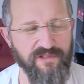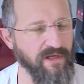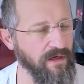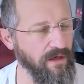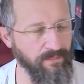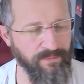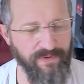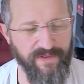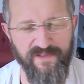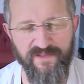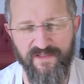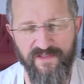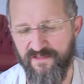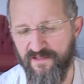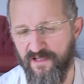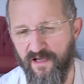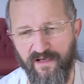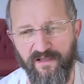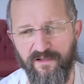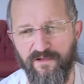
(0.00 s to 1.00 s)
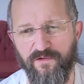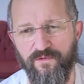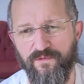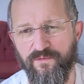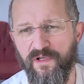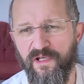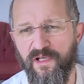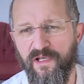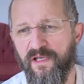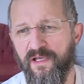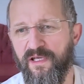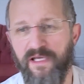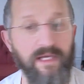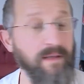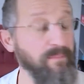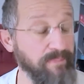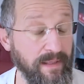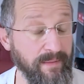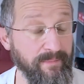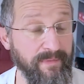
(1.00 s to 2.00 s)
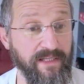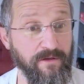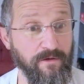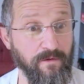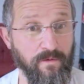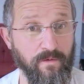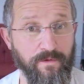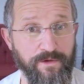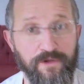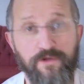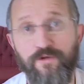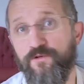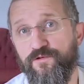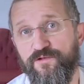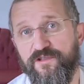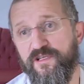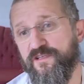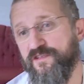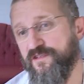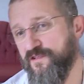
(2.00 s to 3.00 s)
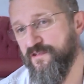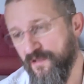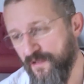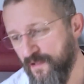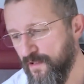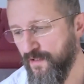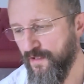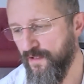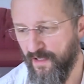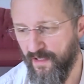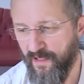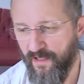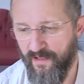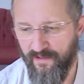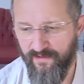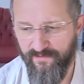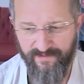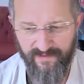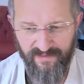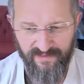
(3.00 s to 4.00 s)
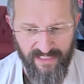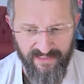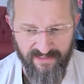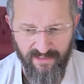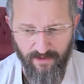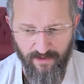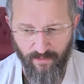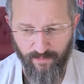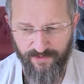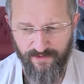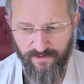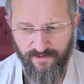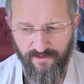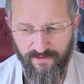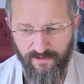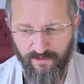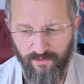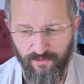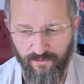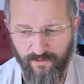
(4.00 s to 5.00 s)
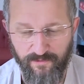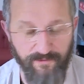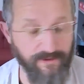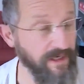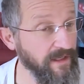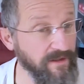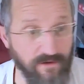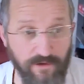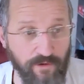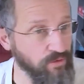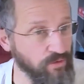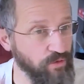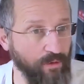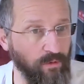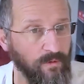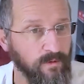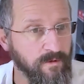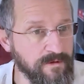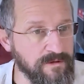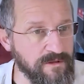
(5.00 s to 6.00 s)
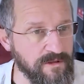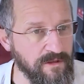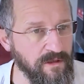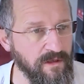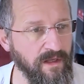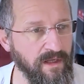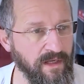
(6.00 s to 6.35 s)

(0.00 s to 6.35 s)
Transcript: The companies are starting to implement or use this uh, fantastic opportunity to create new tools